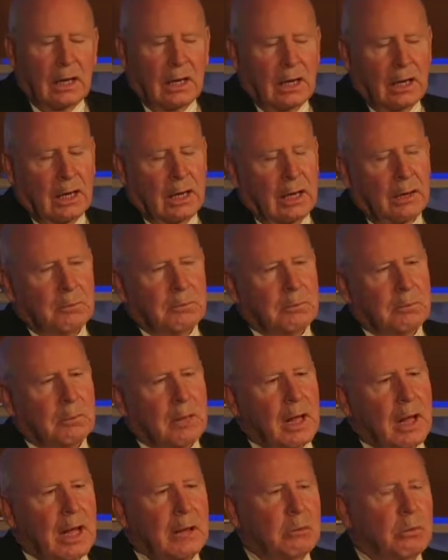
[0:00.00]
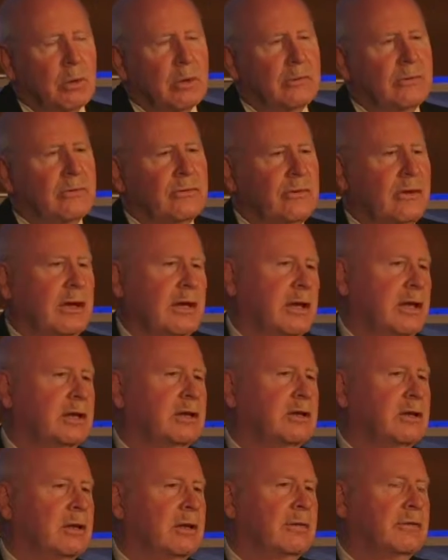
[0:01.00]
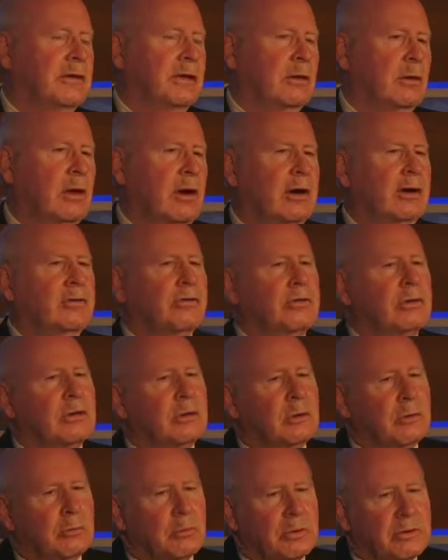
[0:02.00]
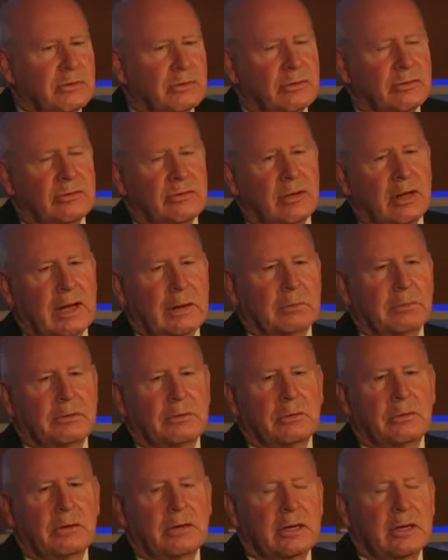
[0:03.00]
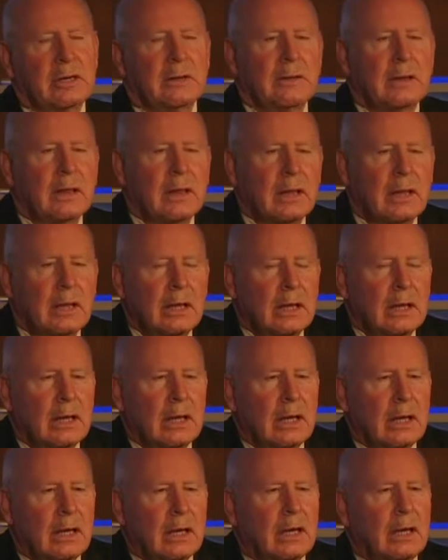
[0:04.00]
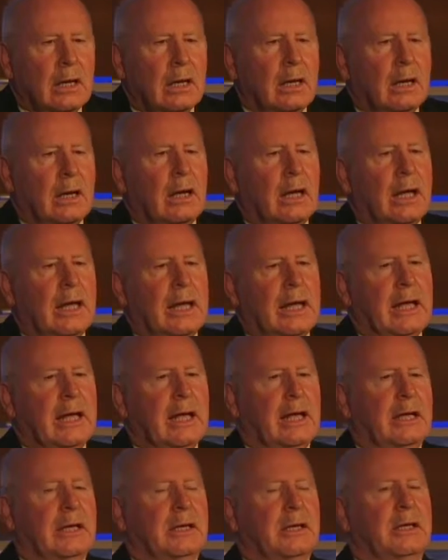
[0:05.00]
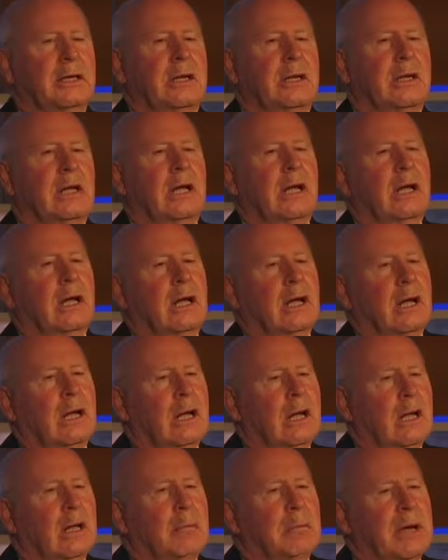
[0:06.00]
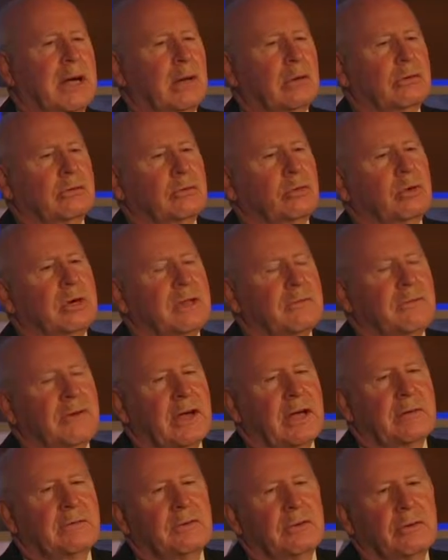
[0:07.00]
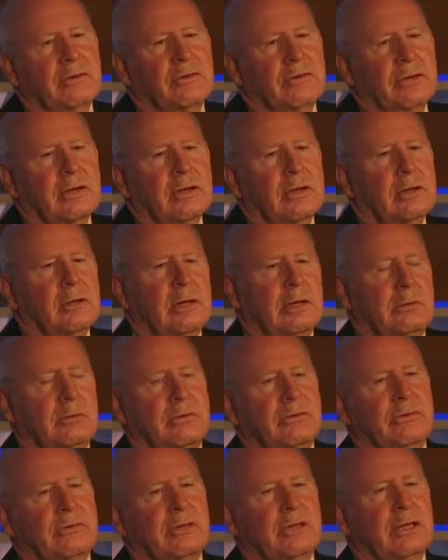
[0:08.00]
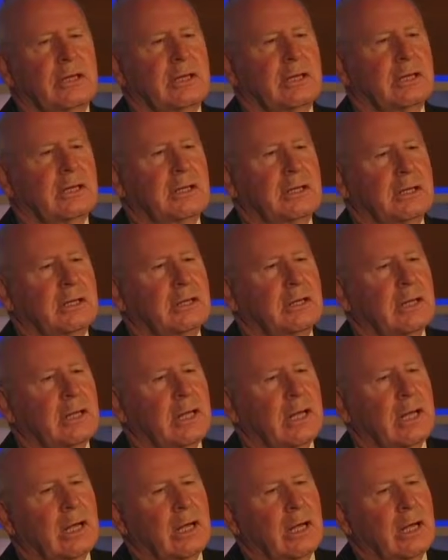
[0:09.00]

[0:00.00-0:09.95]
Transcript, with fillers: Um, I was head of a large NOAA research laboratory, uh, and about 25 years ago, I was sitting in